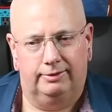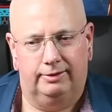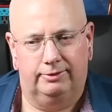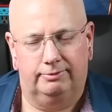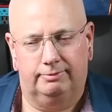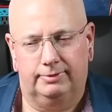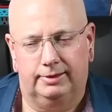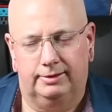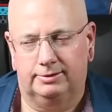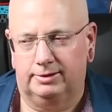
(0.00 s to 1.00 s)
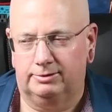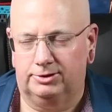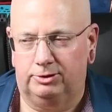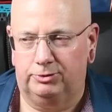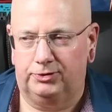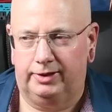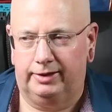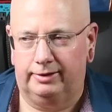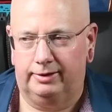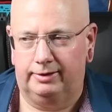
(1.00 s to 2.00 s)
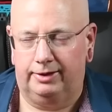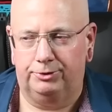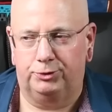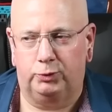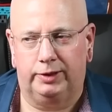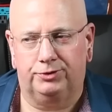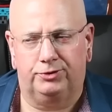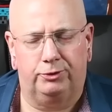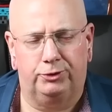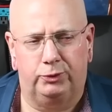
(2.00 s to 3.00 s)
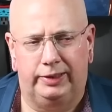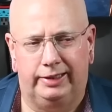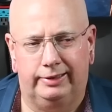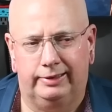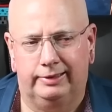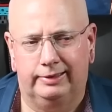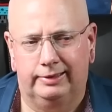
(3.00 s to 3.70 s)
uh, as there's an old saying, uh, neither twixt nor tween